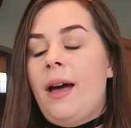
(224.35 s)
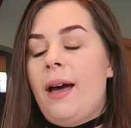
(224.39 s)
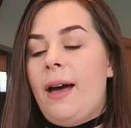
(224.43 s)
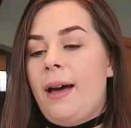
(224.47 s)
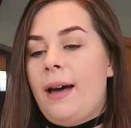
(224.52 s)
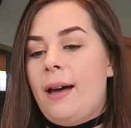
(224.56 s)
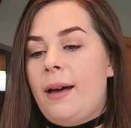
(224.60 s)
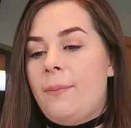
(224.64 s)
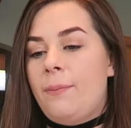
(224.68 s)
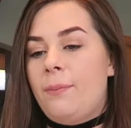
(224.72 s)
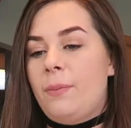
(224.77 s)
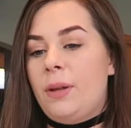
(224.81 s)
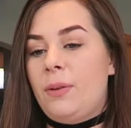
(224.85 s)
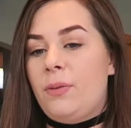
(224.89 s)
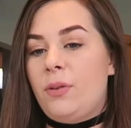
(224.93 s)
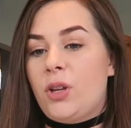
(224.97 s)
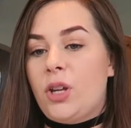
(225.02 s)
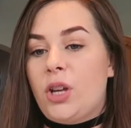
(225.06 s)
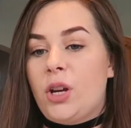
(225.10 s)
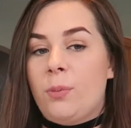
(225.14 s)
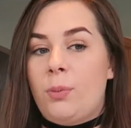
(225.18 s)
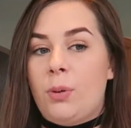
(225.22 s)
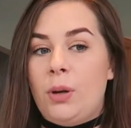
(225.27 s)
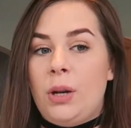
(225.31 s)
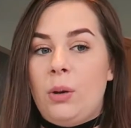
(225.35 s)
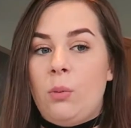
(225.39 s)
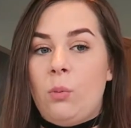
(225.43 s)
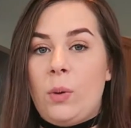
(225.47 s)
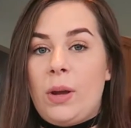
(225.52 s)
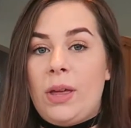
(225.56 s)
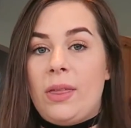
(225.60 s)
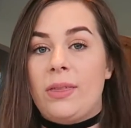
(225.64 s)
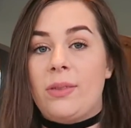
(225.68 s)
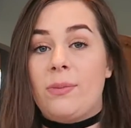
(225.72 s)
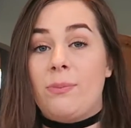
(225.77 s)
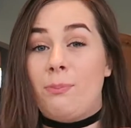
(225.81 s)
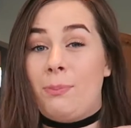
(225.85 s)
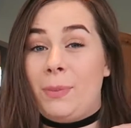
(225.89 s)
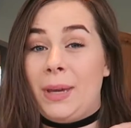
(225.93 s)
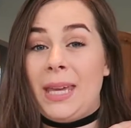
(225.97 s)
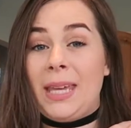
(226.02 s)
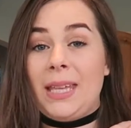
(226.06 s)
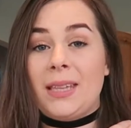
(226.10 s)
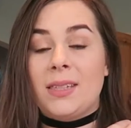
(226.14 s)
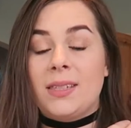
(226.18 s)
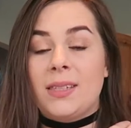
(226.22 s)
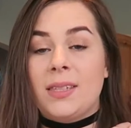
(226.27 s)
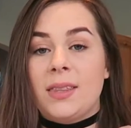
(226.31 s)
if you're going to put it with
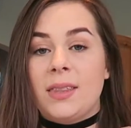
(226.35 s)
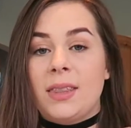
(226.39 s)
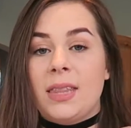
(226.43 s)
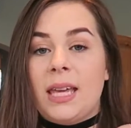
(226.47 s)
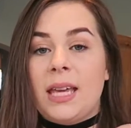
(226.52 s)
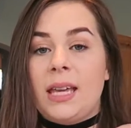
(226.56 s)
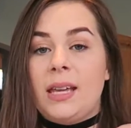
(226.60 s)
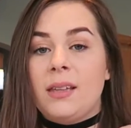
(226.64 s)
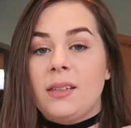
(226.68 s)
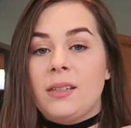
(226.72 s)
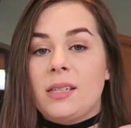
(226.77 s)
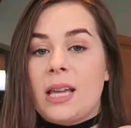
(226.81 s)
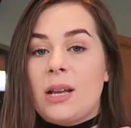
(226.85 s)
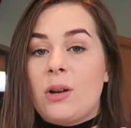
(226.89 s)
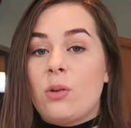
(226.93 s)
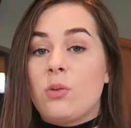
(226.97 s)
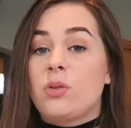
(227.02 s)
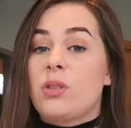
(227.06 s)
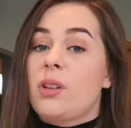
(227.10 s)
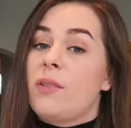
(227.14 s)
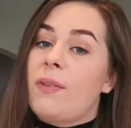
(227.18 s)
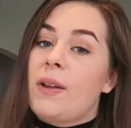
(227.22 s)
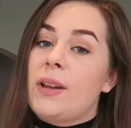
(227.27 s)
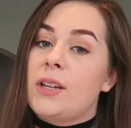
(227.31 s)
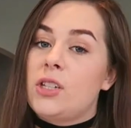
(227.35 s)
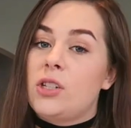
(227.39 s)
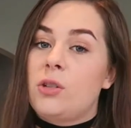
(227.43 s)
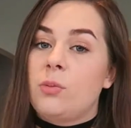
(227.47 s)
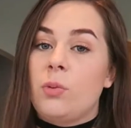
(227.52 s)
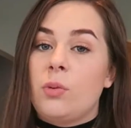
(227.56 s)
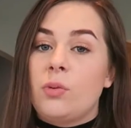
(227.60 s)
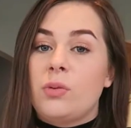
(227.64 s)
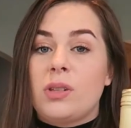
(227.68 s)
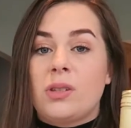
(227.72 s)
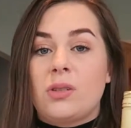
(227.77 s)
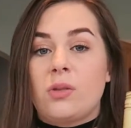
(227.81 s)
meats and things, and also vegetables.